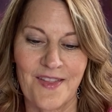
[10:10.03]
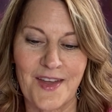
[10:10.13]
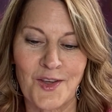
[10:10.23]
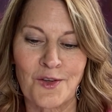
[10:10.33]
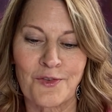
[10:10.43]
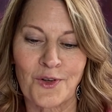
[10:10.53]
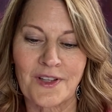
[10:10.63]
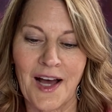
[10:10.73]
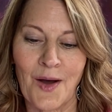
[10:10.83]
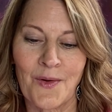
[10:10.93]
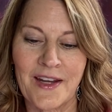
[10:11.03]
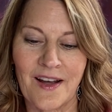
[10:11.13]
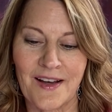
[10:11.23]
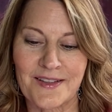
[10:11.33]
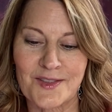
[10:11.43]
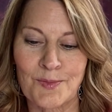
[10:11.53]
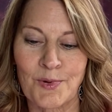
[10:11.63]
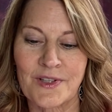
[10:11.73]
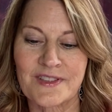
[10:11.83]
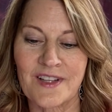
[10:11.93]
Thank you for allowing us to
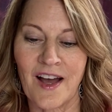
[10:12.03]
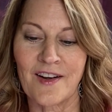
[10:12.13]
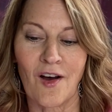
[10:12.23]
put aside